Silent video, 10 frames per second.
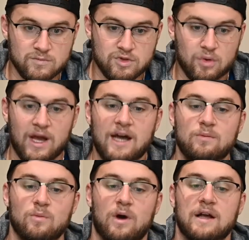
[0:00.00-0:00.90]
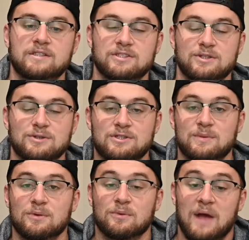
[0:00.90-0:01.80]
So God wants you to
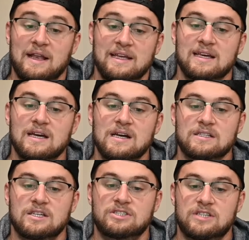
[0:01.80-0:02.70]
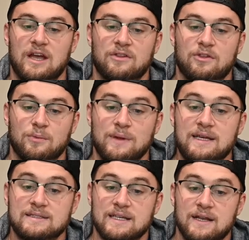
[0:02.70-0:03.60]
be ready to share the
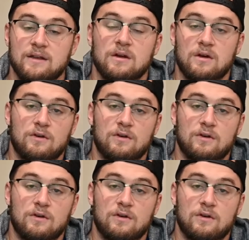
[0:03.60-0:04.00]
reason